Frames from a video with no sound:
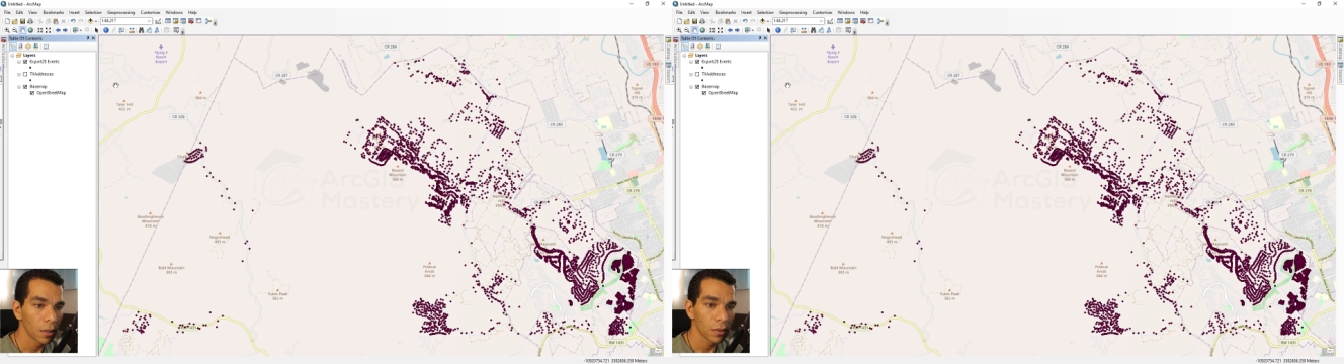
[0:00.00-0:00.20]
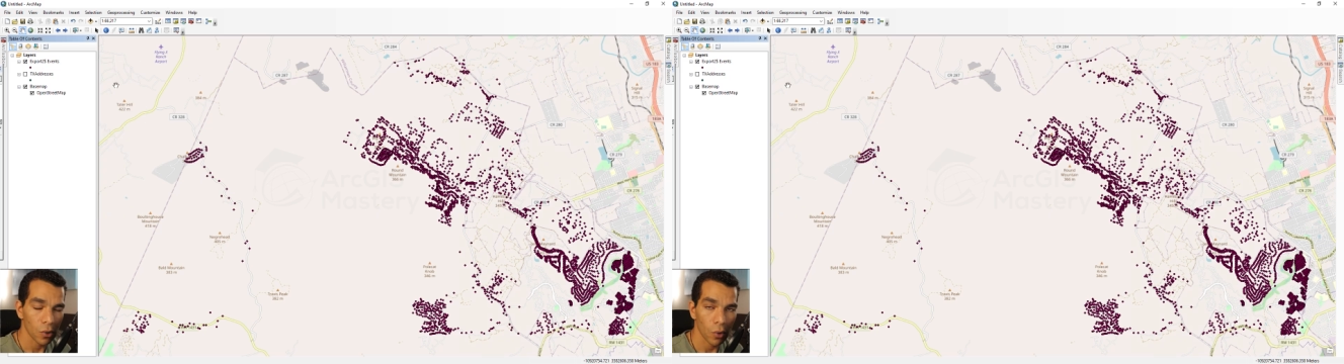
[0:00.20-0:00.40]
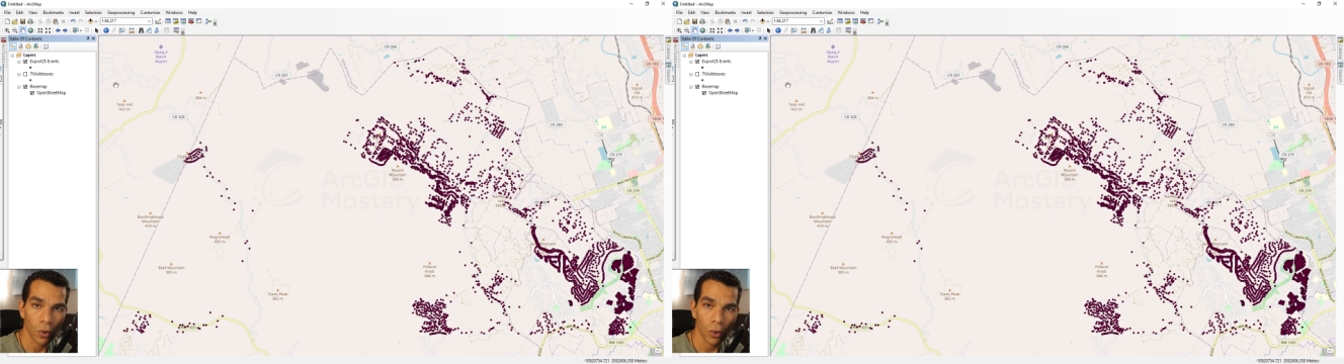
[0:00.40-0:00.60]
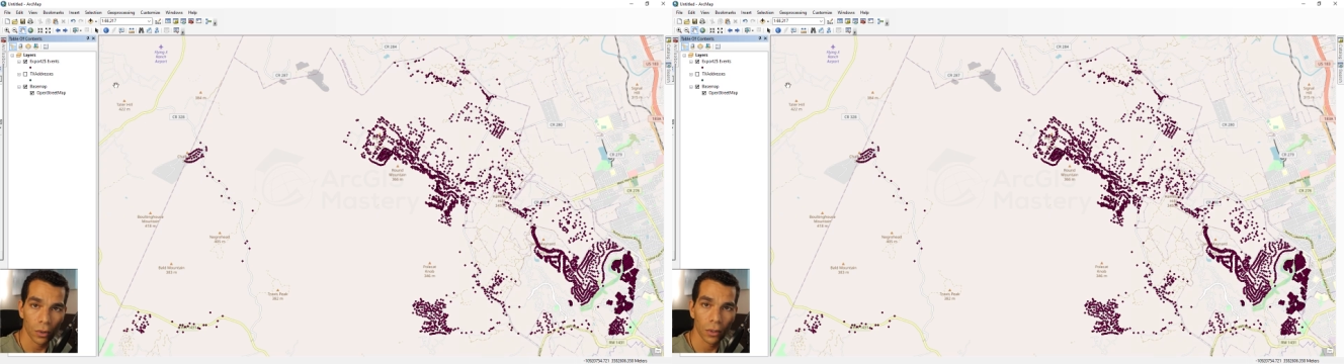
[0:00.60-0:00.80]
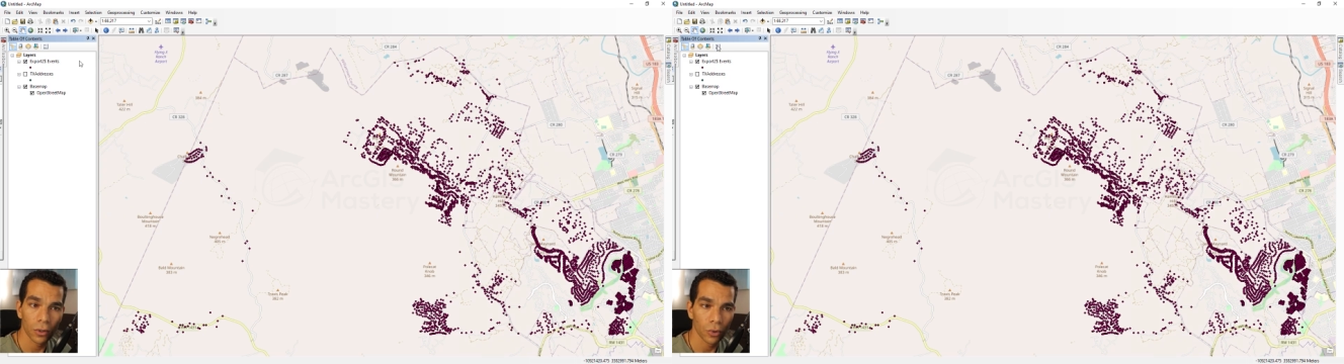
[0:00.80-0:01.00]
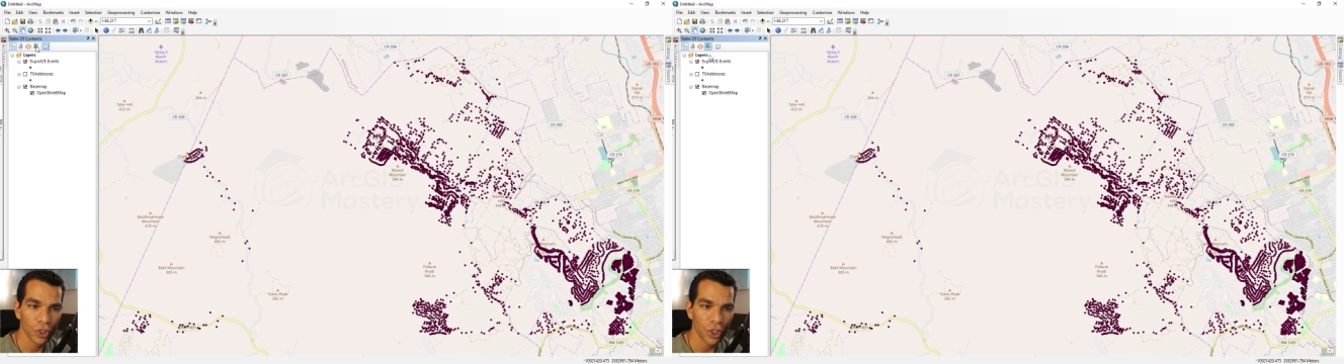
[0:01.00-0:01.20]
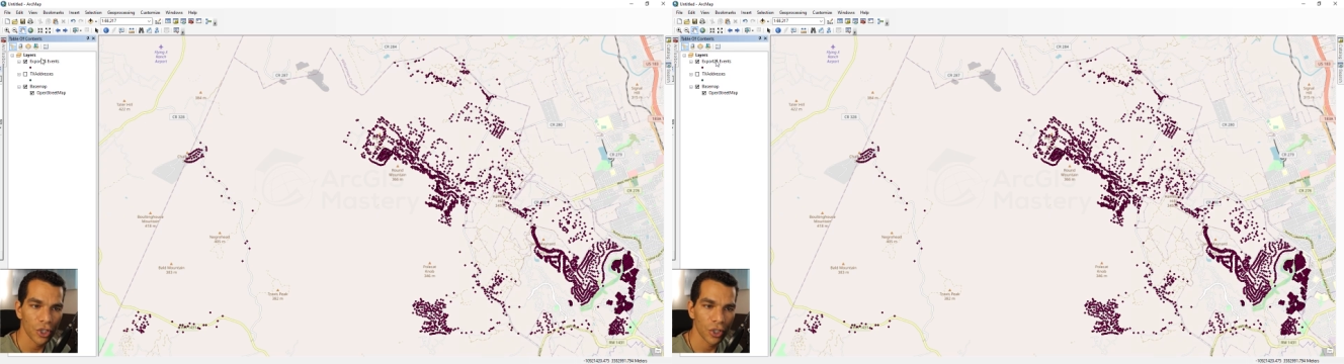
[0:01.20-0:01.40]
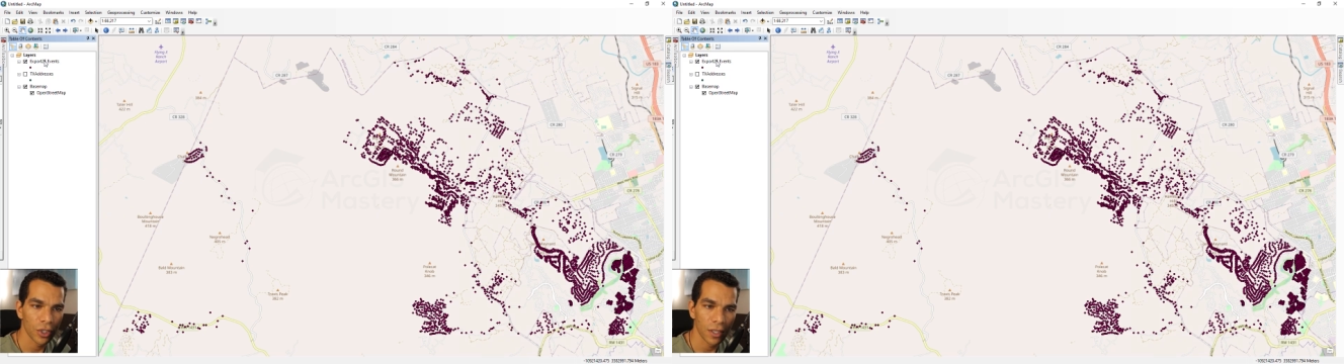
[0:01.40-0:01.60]
So in order to
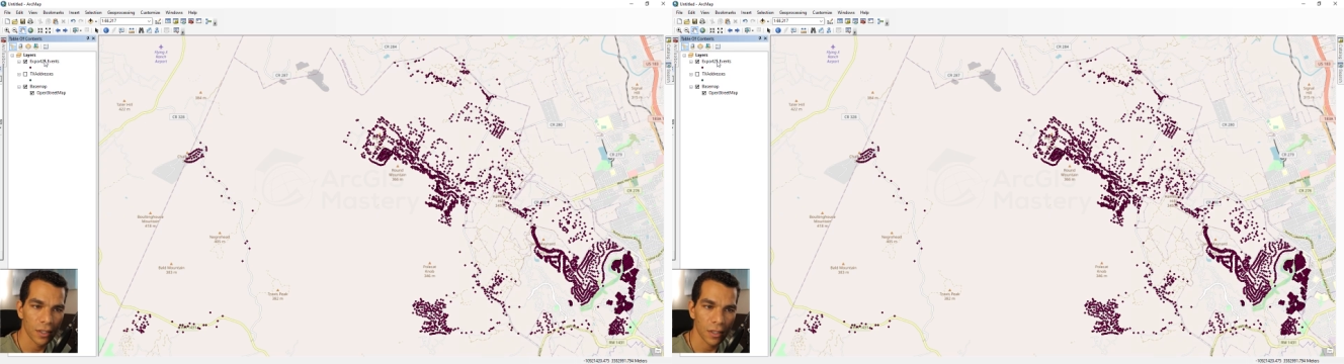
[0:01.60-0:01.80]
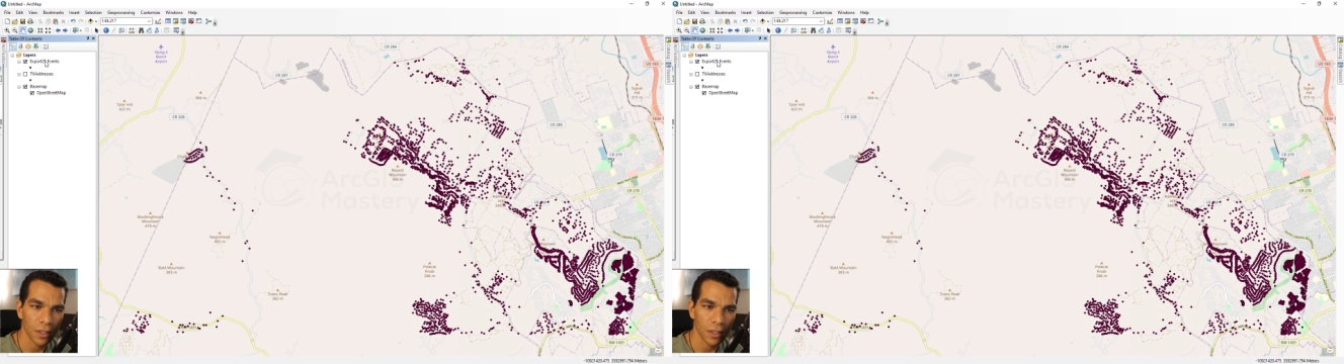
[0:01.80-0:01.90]
change this